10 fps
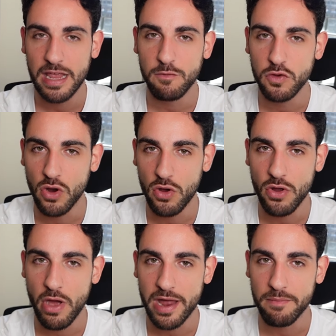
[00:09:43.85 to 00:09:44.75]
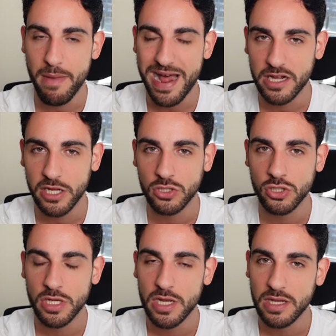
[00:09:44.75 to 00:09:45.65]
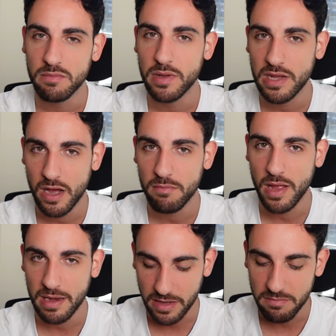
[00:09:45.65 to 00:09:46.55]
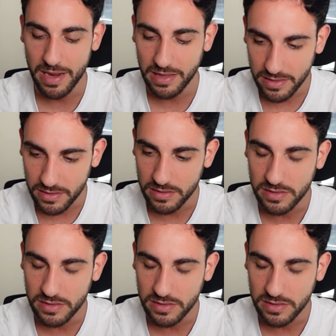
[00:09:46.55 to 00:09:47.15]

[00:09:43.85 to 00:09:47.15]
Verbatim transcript: if you don't know how to manage can become and can make the,